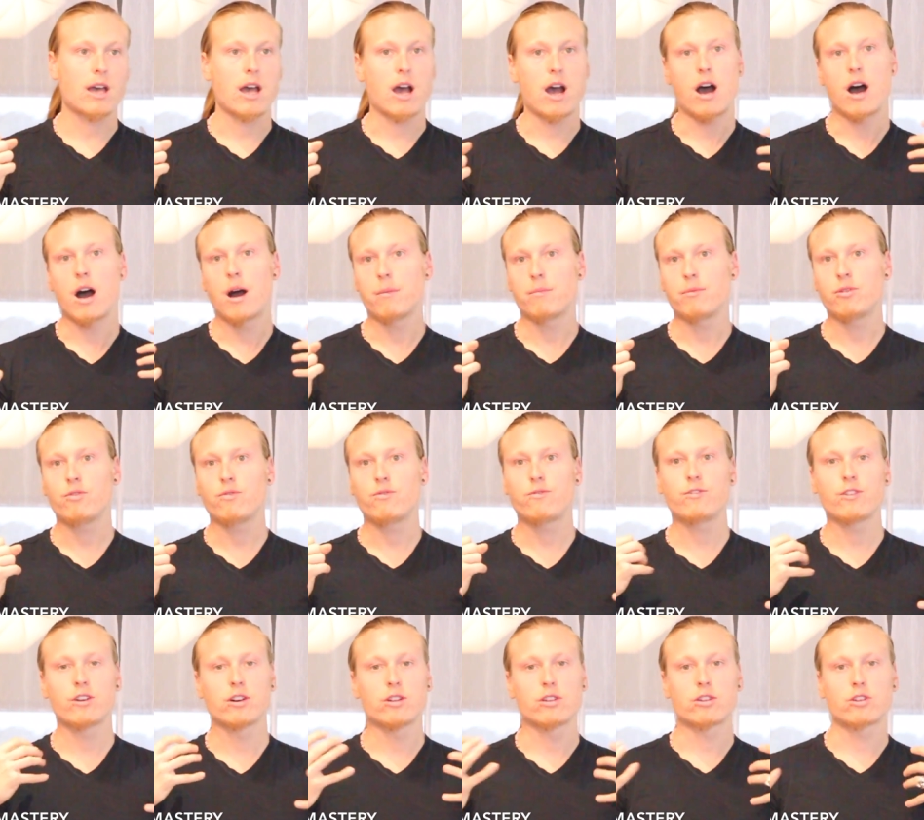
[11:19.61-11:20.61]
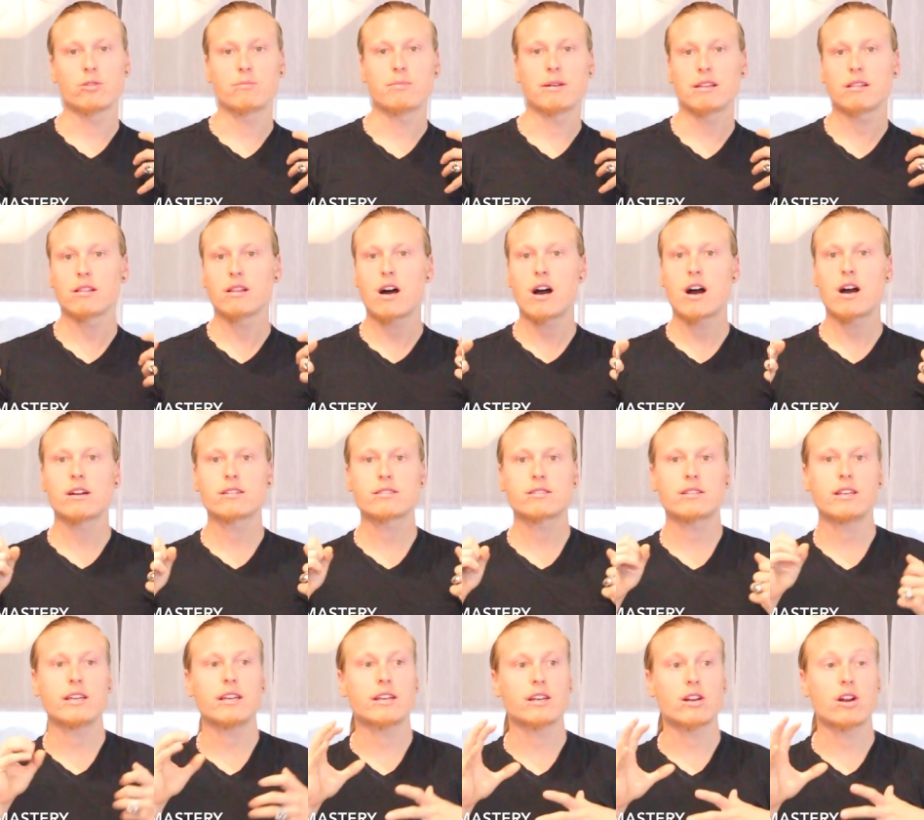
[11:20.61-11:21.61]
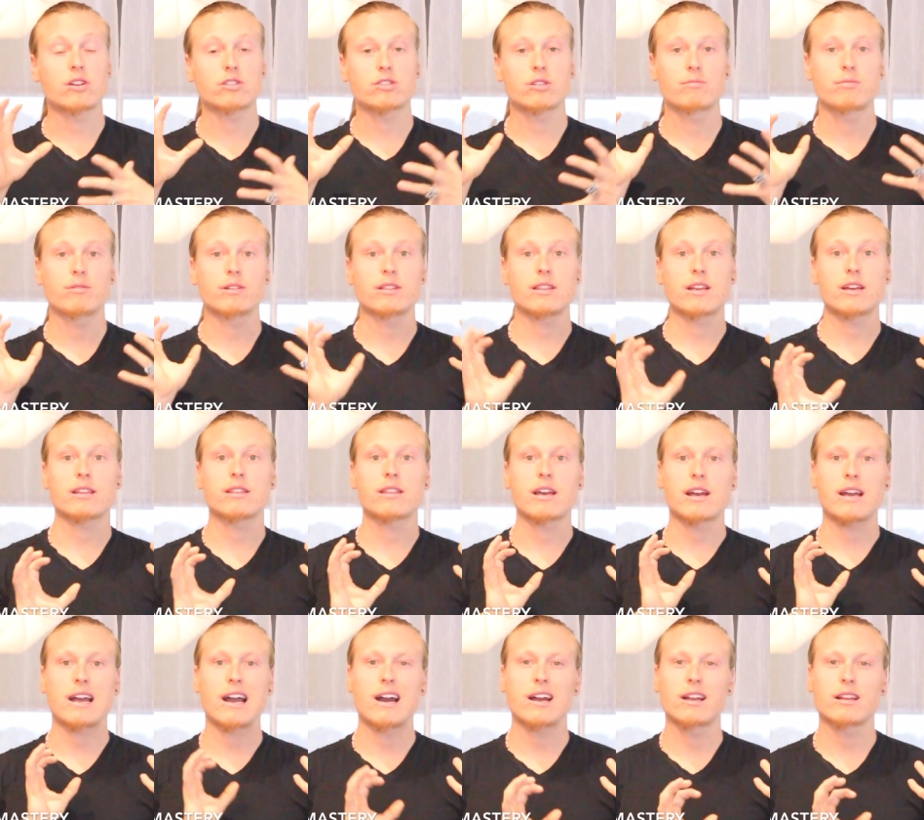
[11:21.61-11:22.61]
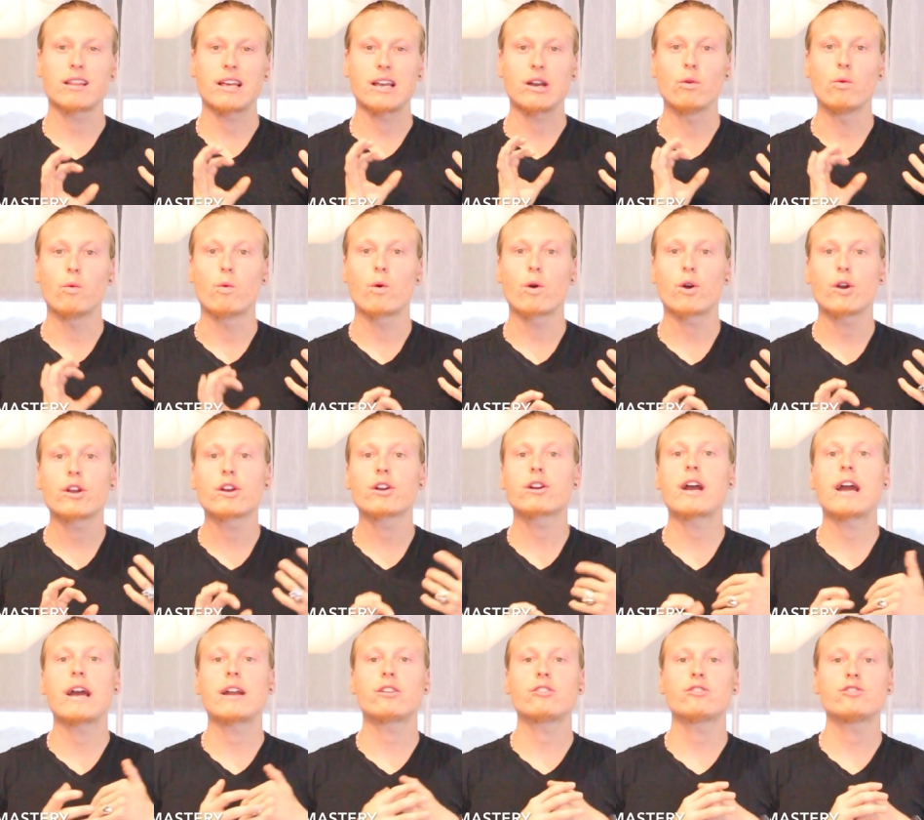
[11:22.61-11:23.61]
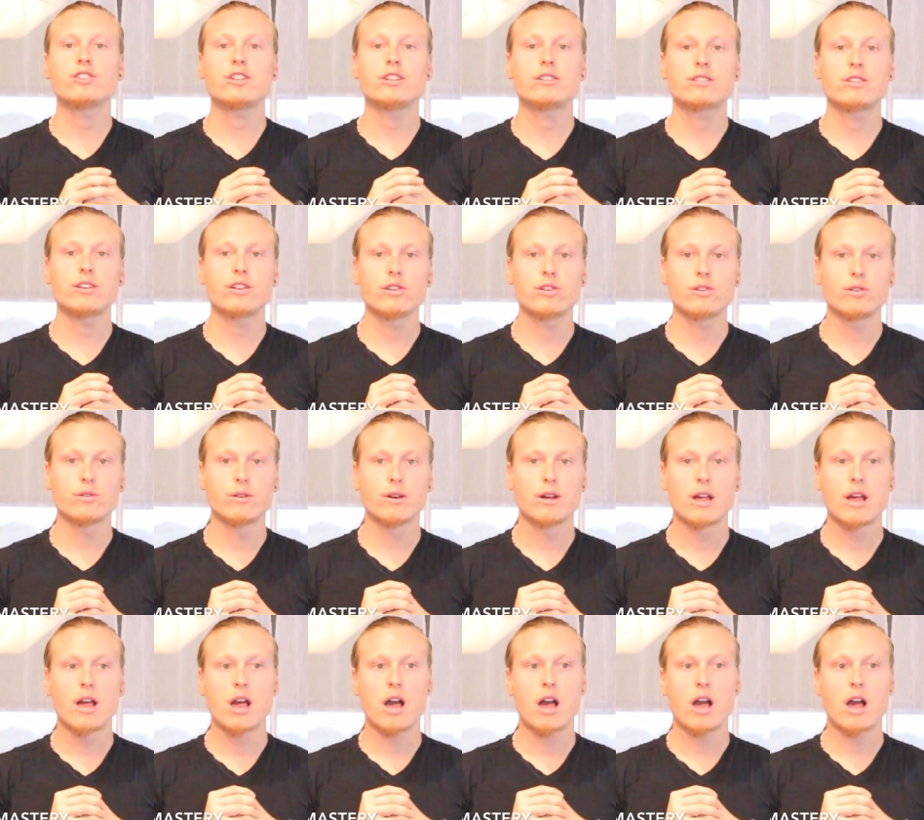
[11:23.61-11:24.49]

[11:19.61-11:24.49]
um, you feel a little bit lost, he can also bring that, that kind of like warrior energy to you.